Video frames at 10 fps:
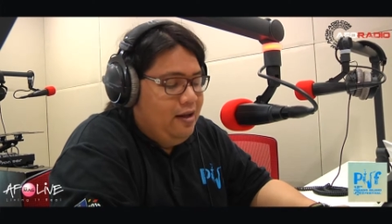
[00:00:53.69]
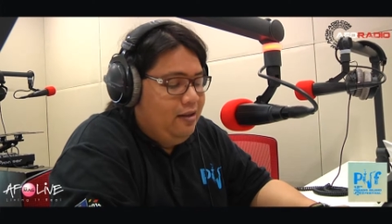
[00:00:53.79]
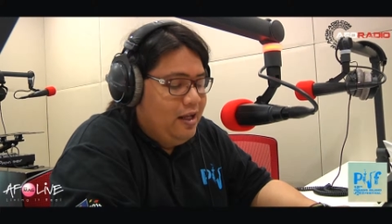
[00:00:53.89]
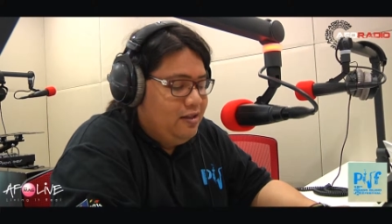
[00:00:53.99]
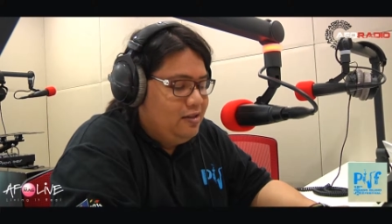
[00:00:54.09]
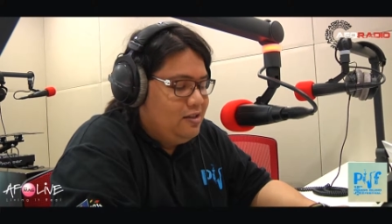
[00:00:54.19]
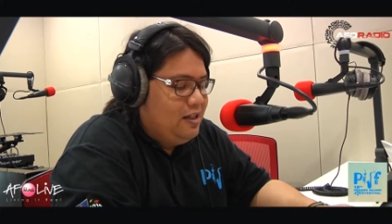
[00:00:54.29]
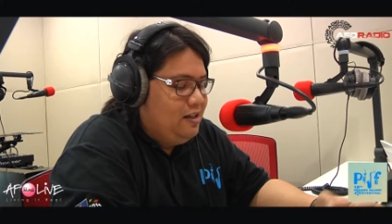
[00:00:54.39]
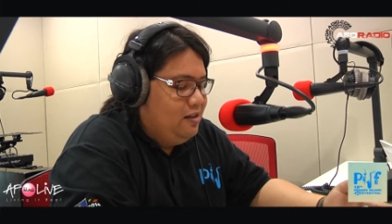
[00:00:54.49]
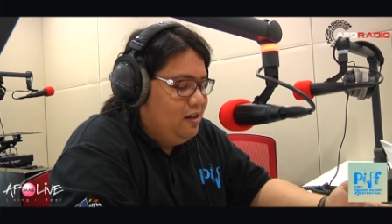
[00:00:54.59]
and that
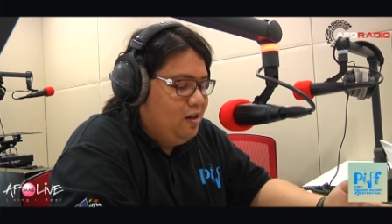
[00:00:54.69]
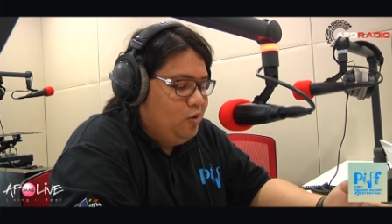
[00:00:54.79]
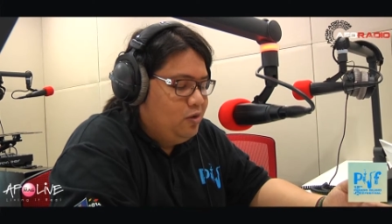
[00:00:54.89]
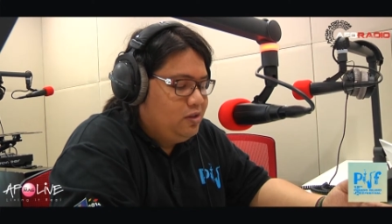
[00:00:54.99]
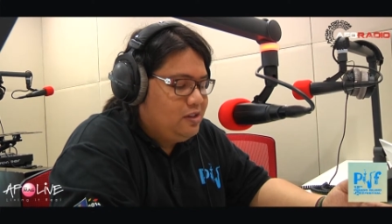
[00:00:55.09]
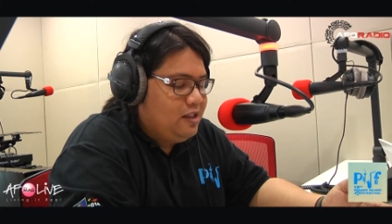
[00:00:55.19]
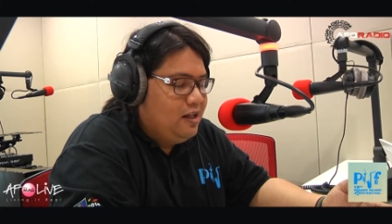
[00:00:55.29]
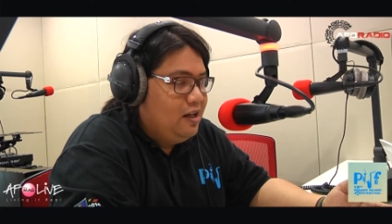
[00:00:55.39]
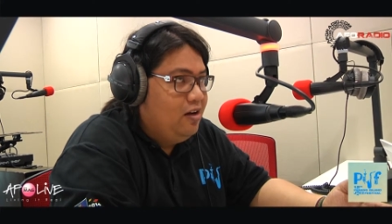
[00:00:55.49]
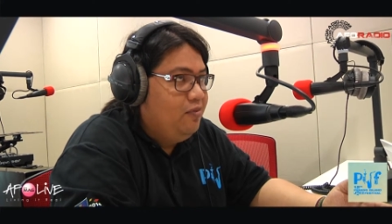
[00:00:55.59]
includes
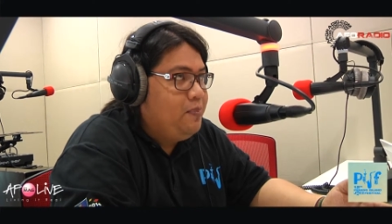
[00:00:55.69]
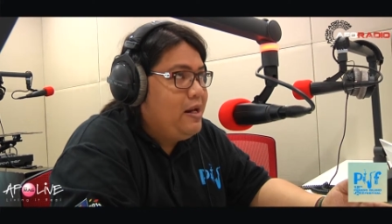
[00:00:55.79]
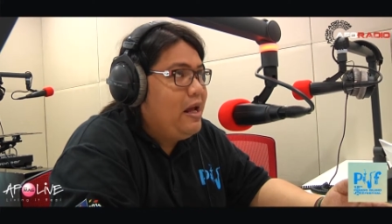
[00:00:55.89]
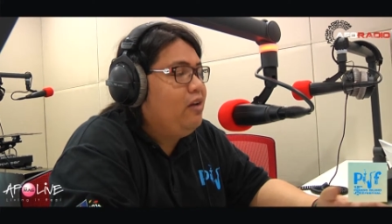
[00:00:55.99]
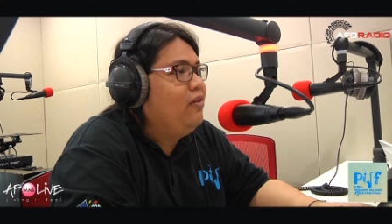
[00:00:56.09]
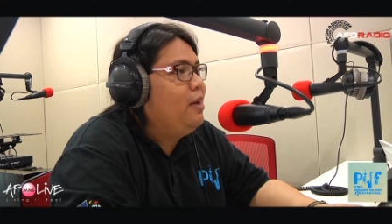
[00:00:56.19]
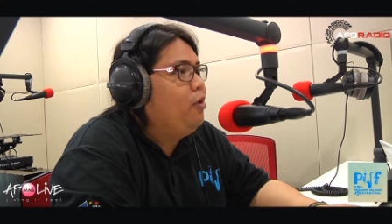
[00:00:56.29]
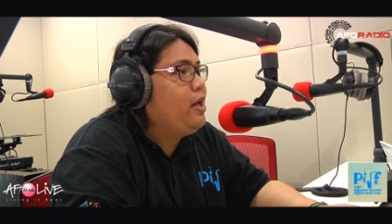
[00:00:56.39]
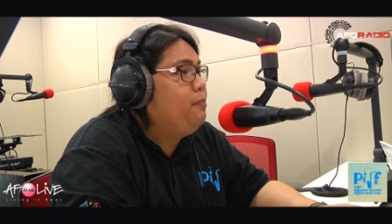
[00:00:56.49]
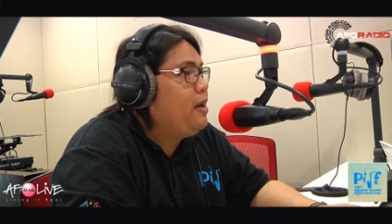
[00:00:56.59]
the Penang
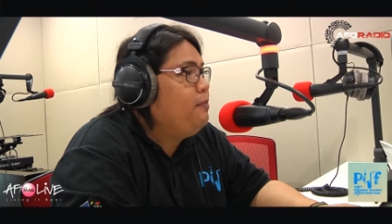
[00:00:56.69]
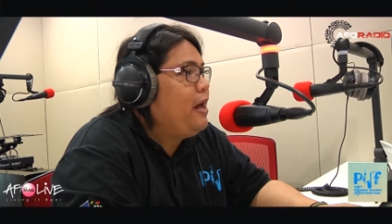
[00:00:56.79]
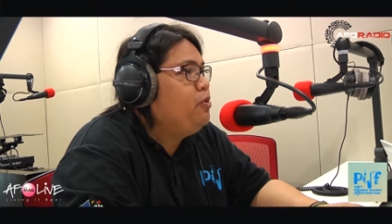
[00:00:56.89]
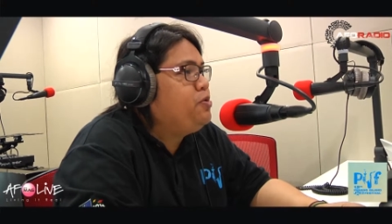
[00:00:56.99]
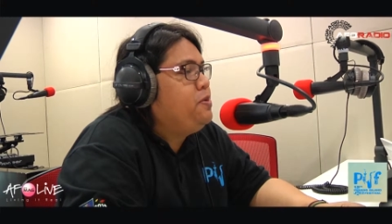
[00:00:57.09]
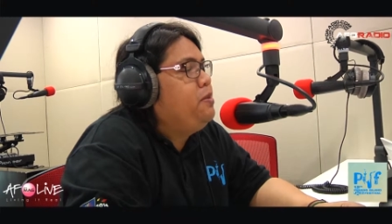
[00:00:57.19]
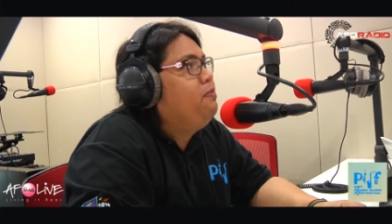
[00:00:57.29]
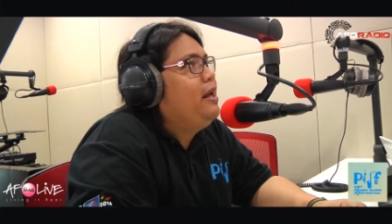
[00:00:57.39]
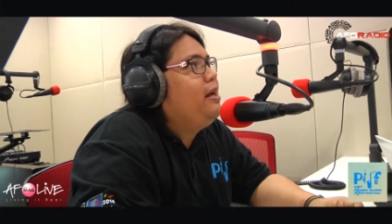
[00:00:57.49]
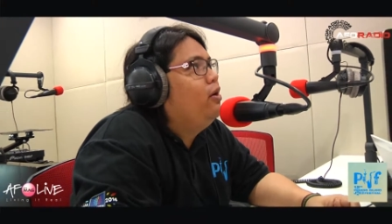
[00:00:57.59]
Philharmonic Big Band, which we'll
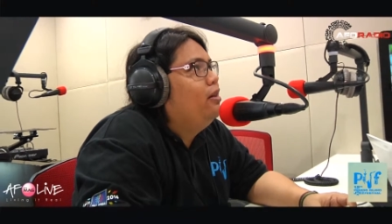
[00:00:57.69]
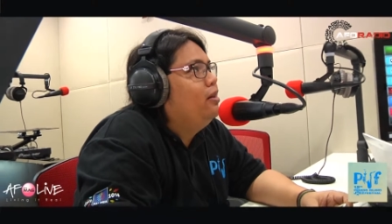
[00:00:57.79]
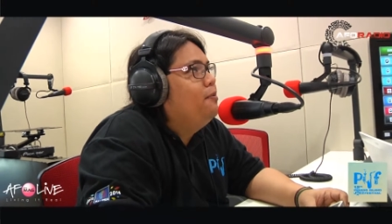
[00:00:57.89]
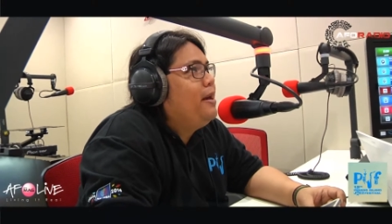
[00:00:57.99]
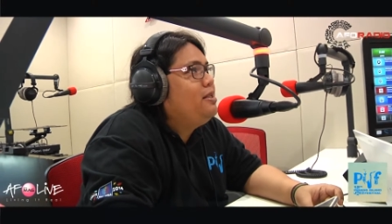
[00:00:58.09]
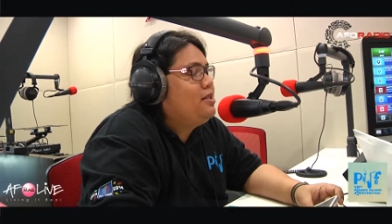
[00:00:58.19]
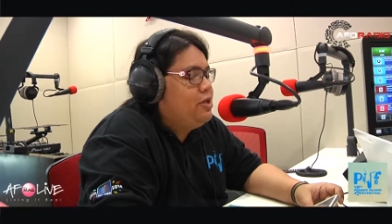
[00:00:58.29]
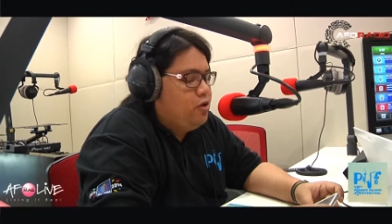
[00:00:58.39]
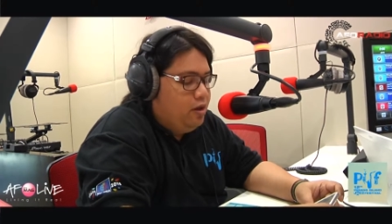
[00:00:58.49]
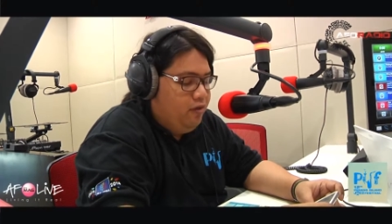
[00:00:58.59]
be playing on the main
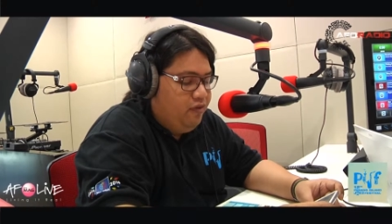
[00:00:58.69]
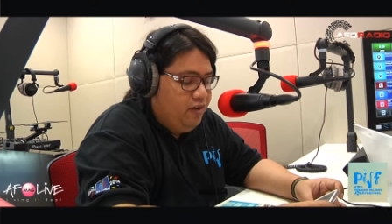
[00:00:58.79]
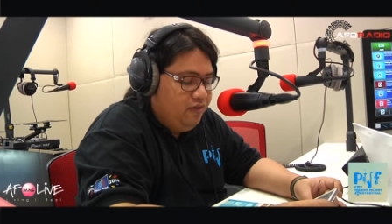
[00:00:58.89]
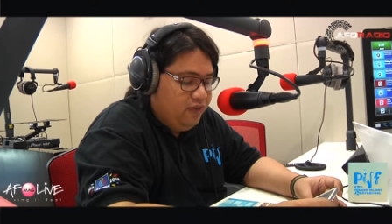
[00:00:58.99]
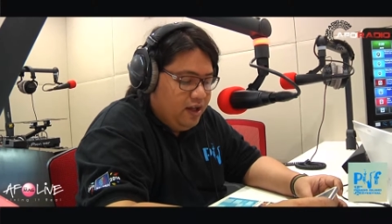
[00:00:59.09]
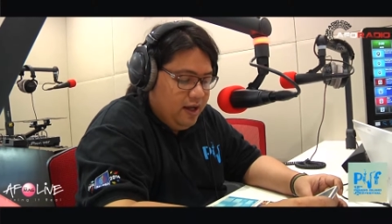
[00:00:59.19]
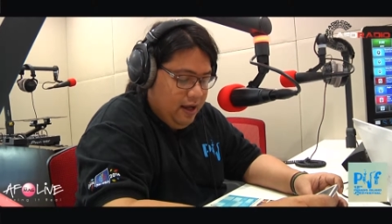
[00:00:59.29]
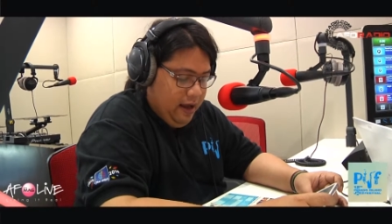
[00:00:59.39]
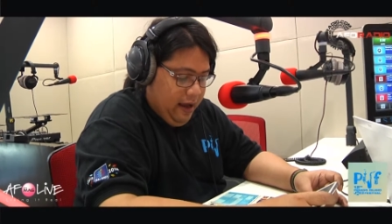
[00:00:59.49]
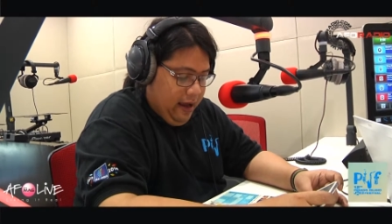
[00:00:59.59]
stage on the 5th.
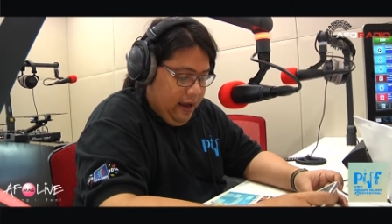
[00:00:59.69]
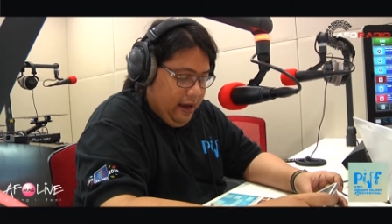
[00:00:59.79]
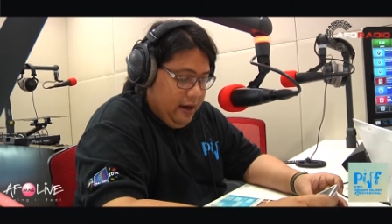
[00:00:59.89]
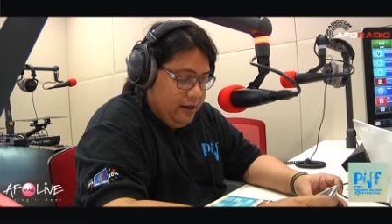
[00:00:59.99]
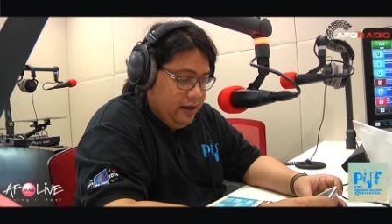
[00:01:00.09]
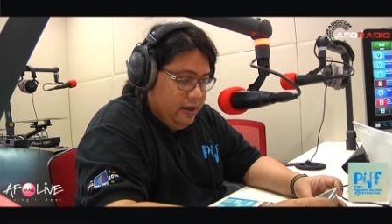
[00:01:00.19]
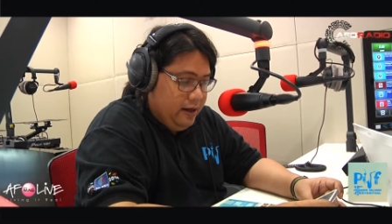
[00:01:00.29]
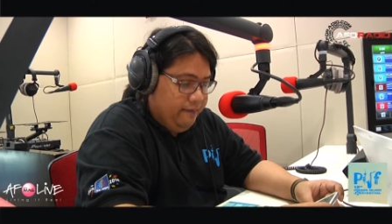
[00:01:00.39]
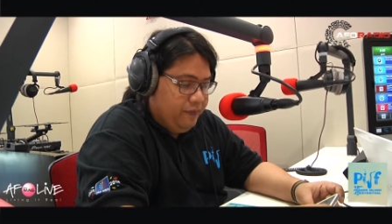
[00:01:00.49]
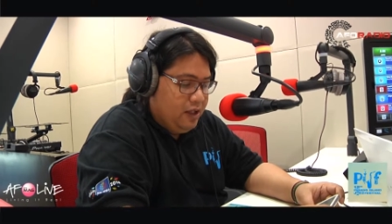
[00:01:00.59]
And
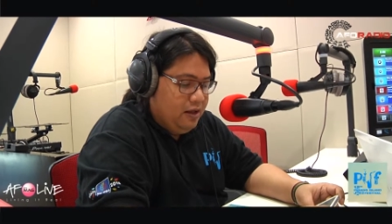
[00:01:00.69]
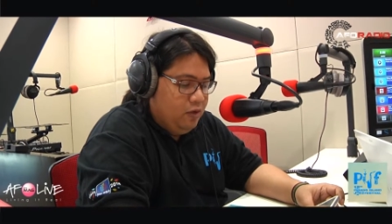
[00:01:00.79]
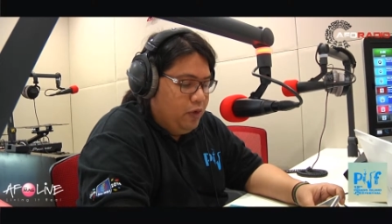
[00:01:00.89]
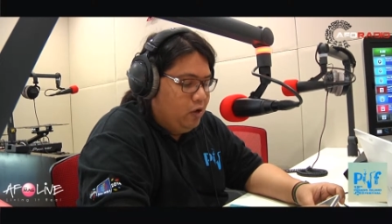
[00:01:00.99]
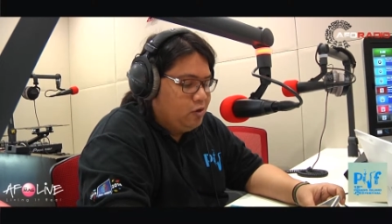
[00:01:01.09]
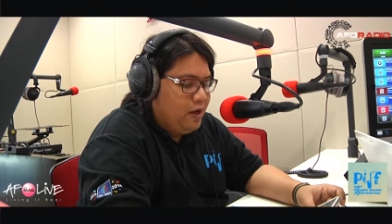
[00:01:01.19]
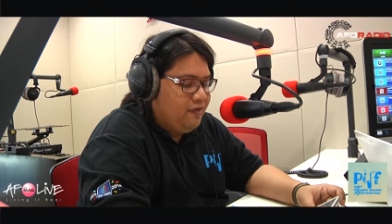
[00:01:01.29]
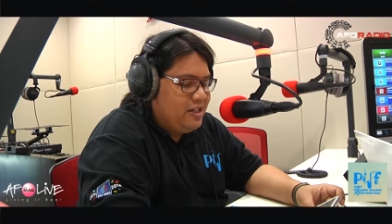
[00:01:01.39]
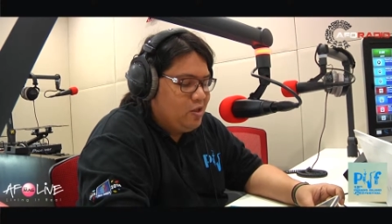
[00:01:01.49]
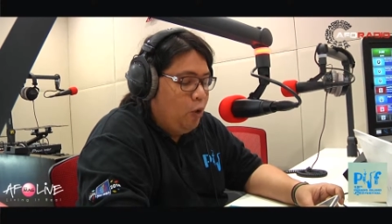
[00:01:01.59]
um, we also
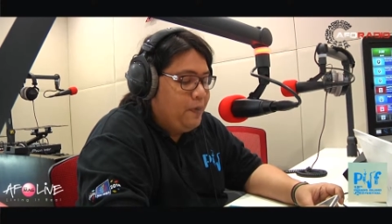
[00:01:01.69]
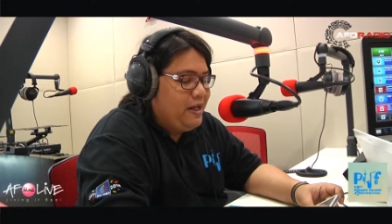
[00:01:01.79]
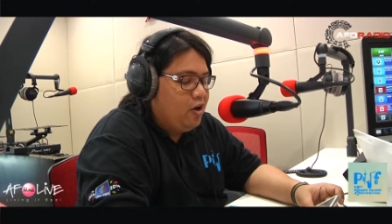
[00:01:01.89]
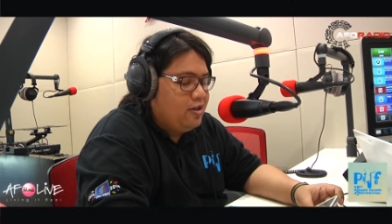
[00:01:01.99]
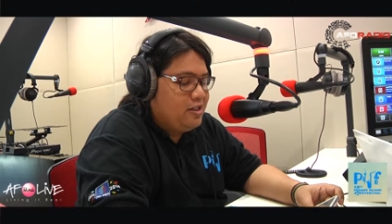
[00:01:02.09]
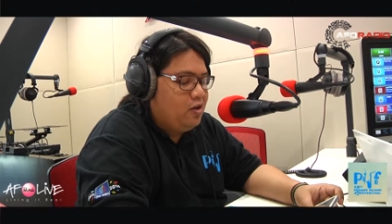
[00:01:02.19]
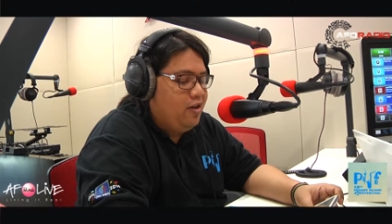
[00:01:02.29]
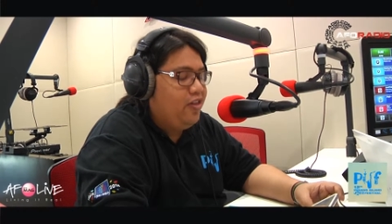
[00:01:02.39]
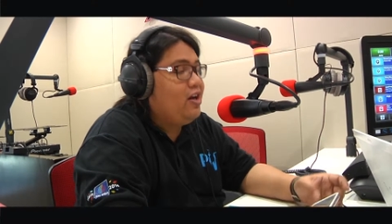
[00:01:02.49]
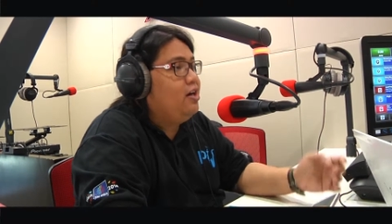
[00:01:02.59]
have this opening concert on
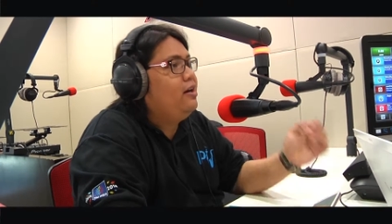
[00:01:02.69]
the 3rd